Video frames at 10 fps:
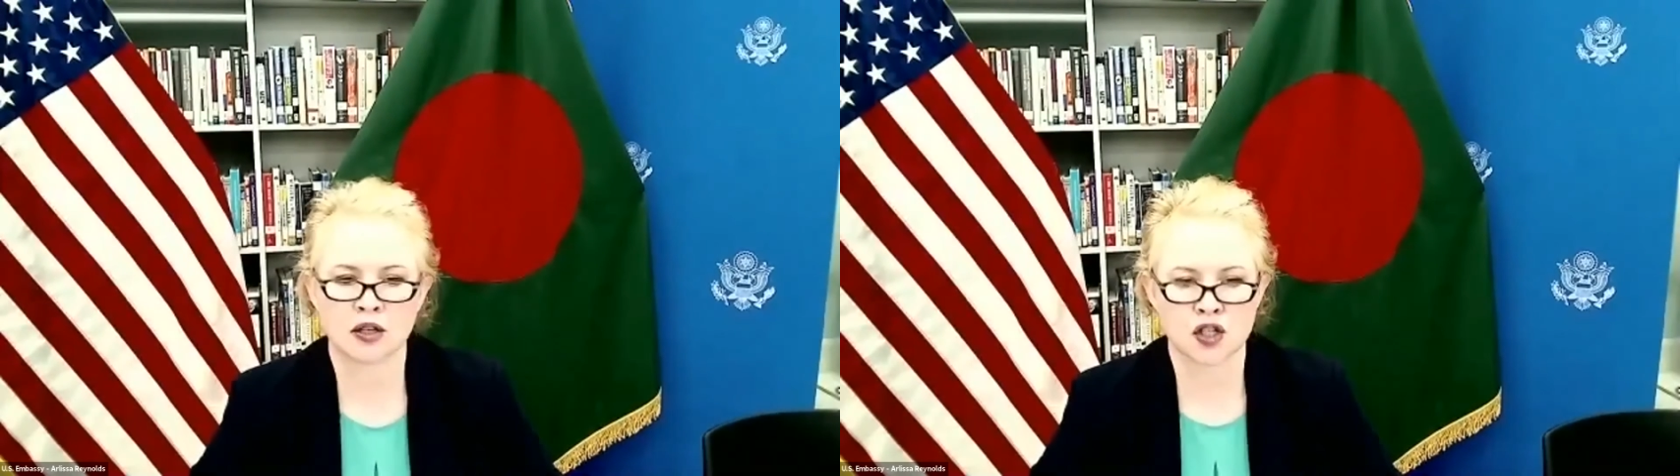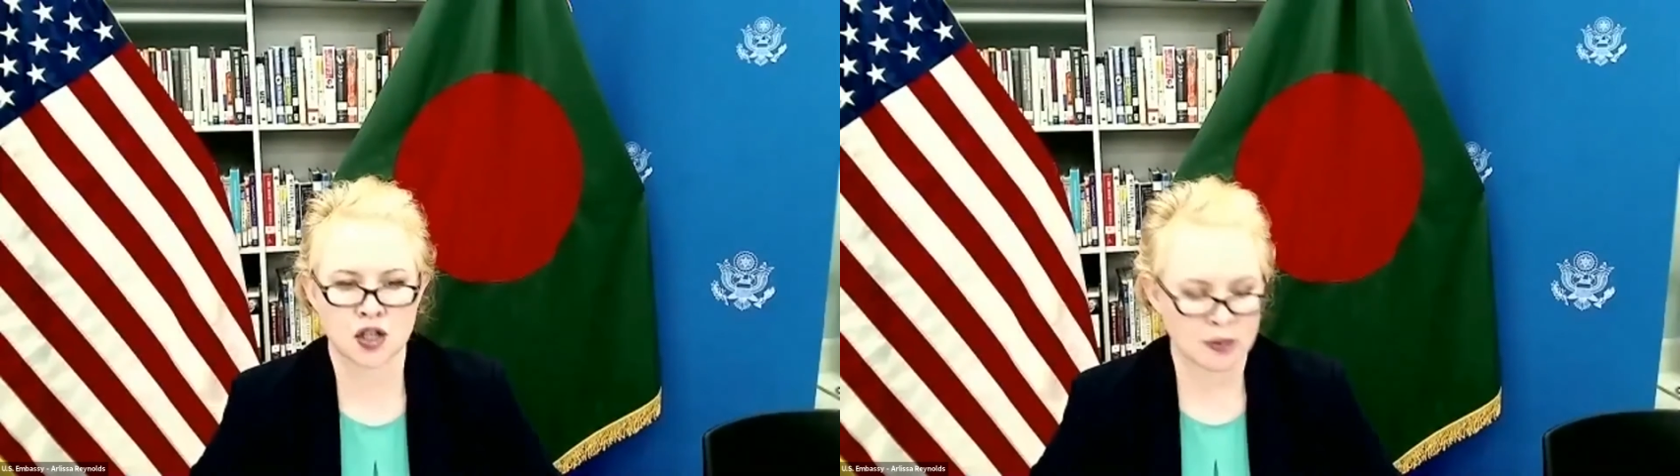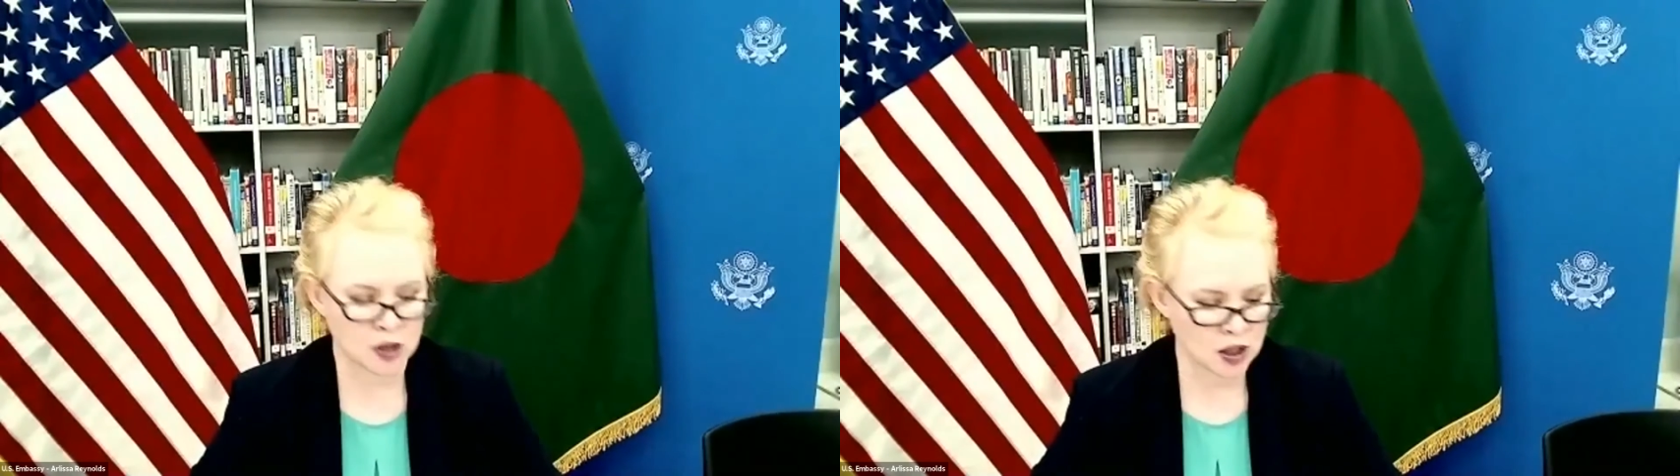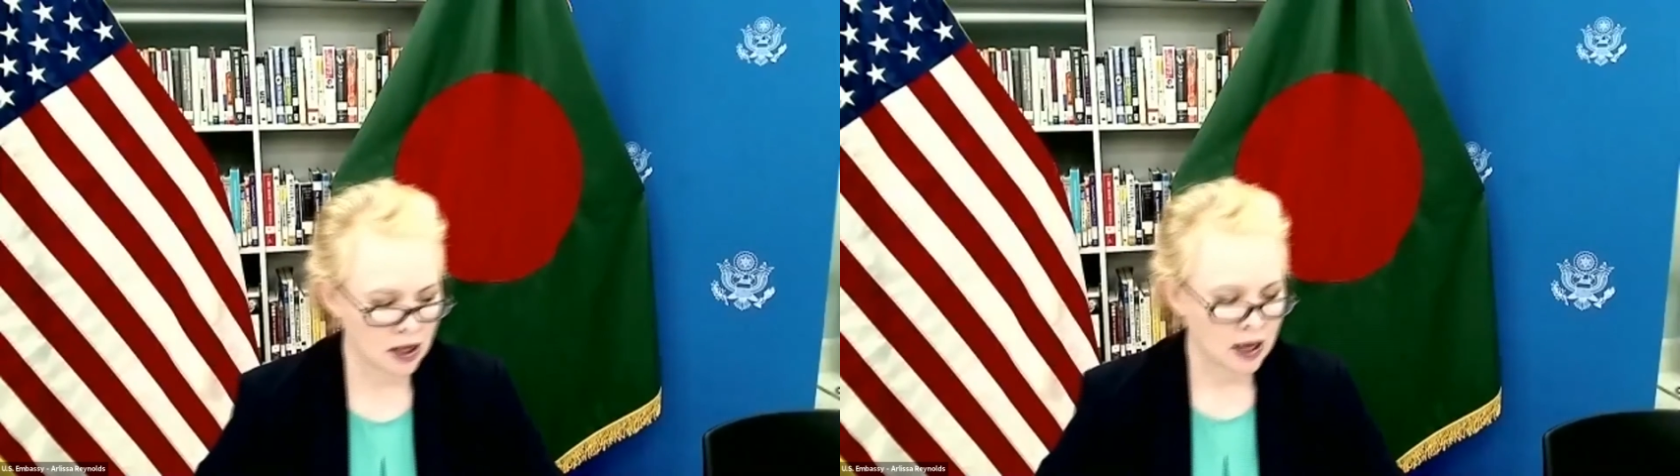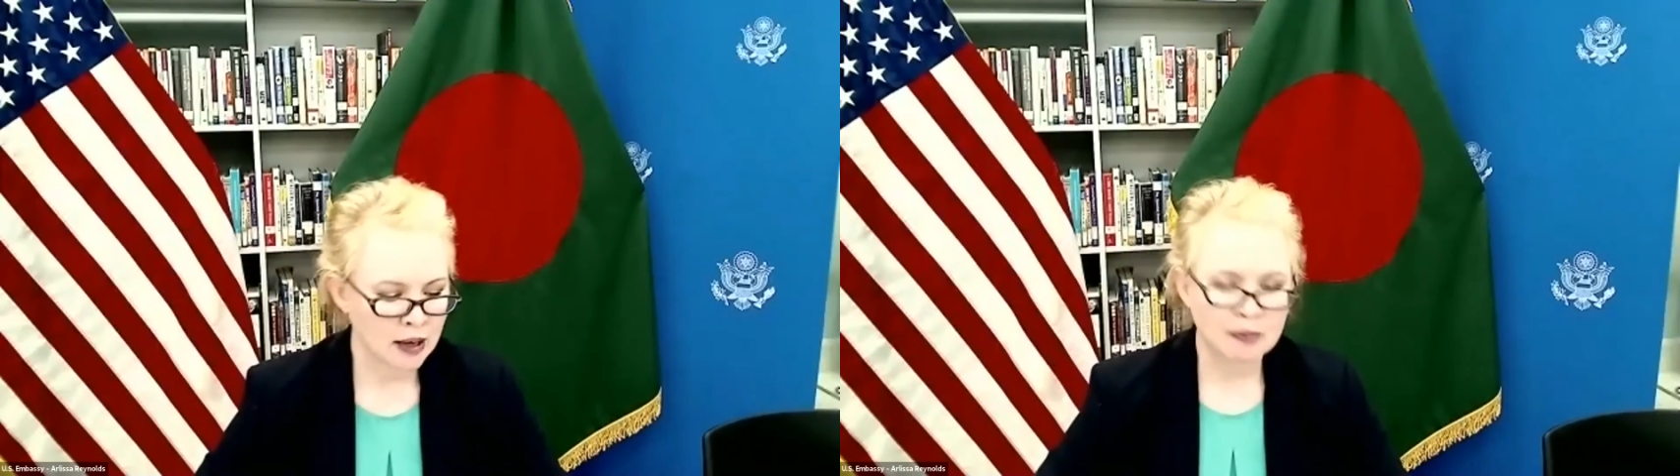Shamsad,
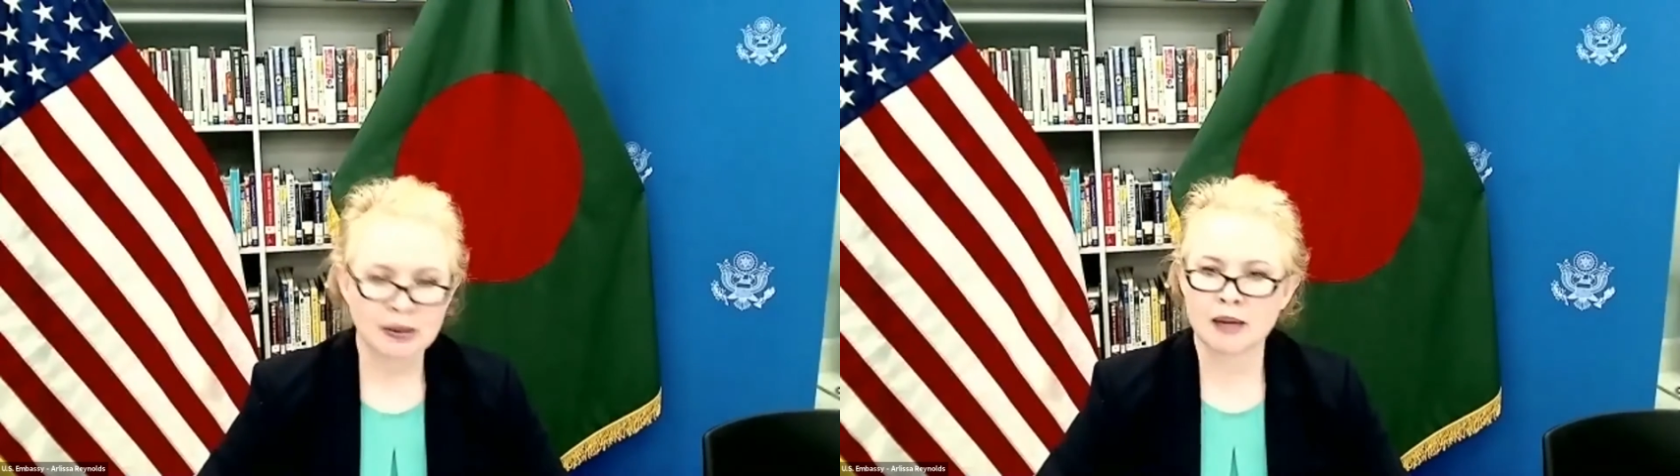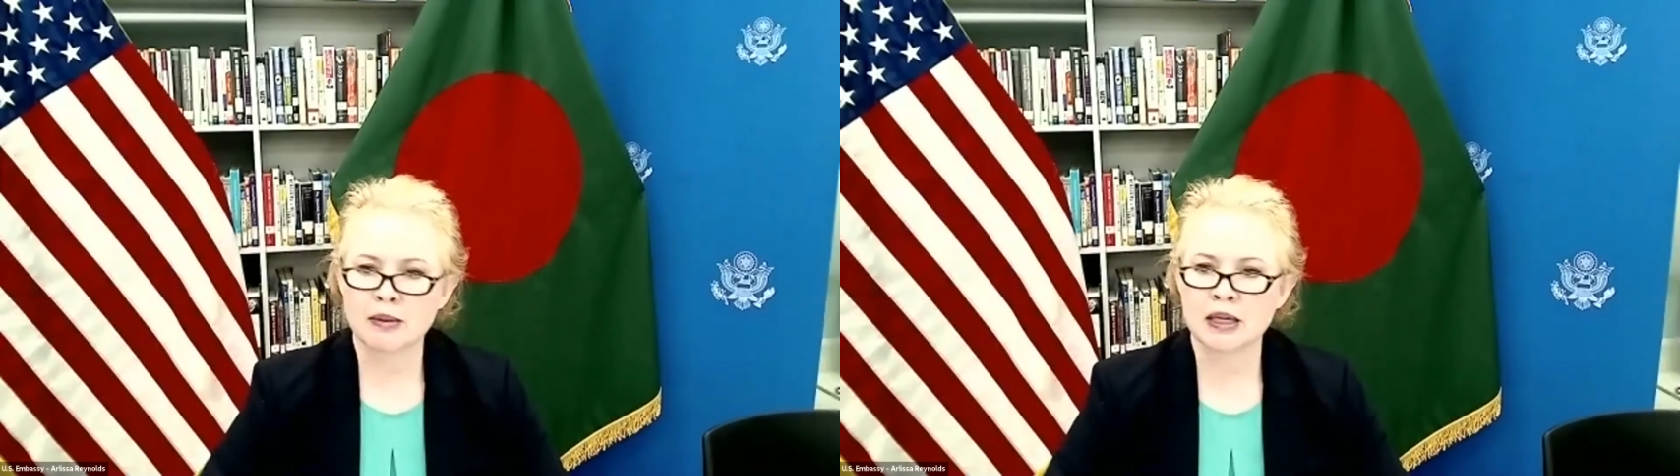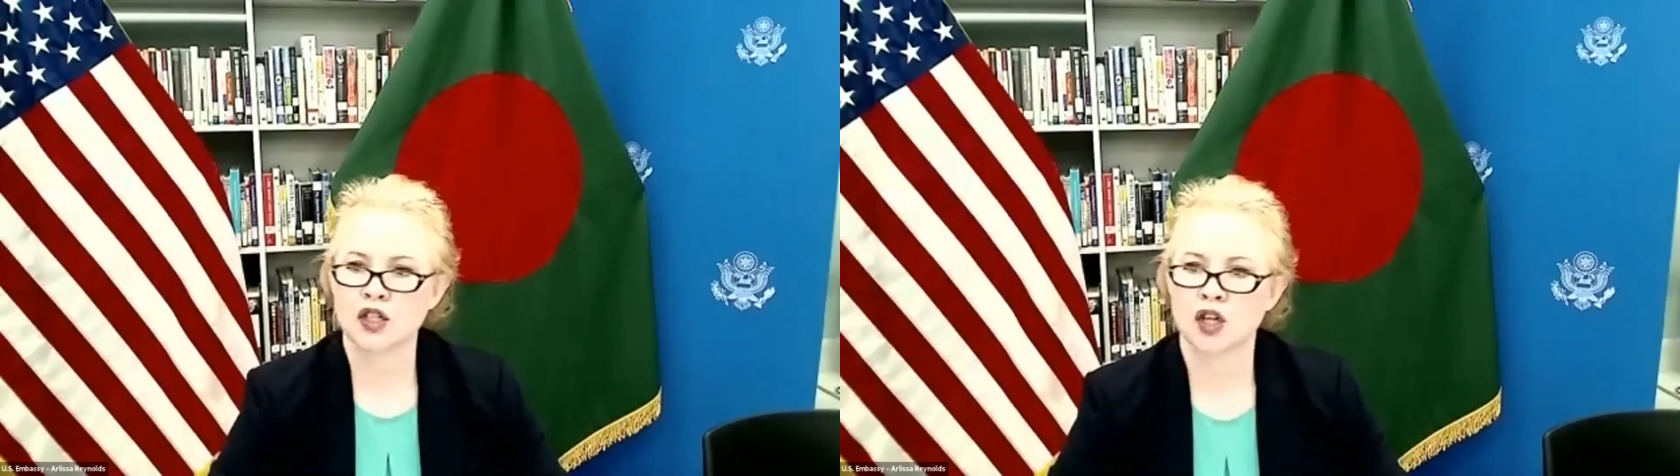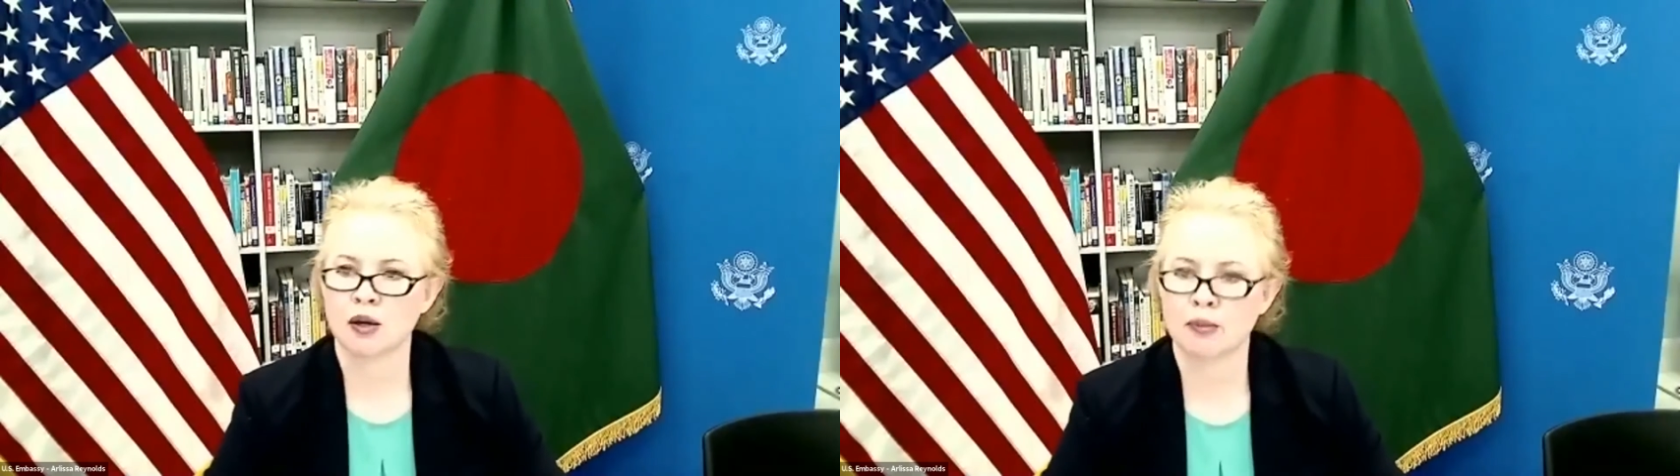but let me share a